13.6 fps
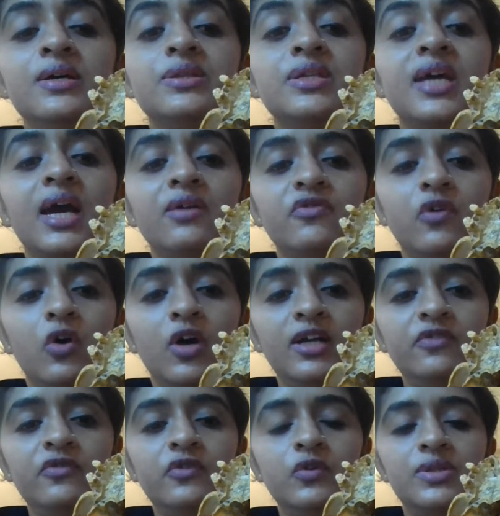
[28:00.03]

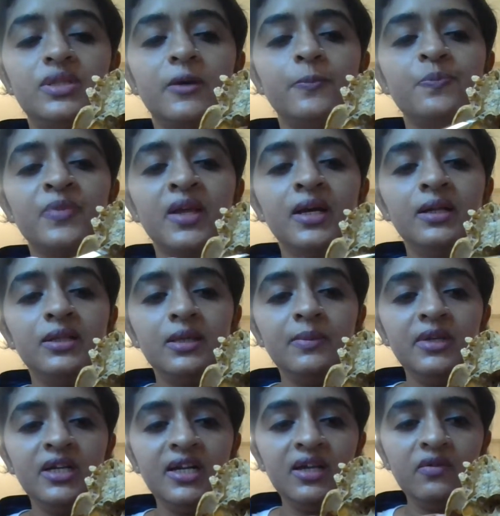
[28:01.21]
scaphoid fossa.
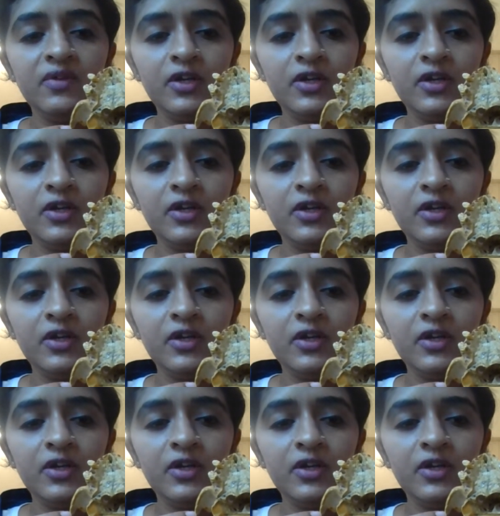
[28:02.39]
Similarly,